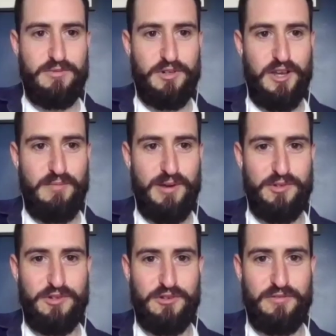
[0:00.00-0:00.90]
more to come, I'm
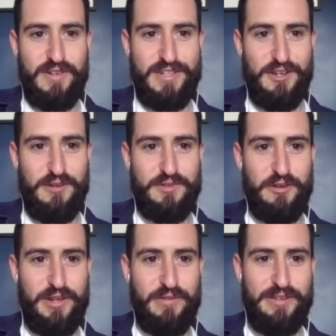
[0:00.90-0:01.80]
sure. Let's hope so,
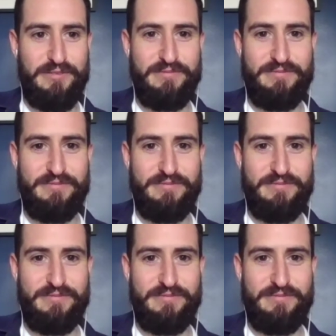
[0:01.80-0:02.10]
anyway.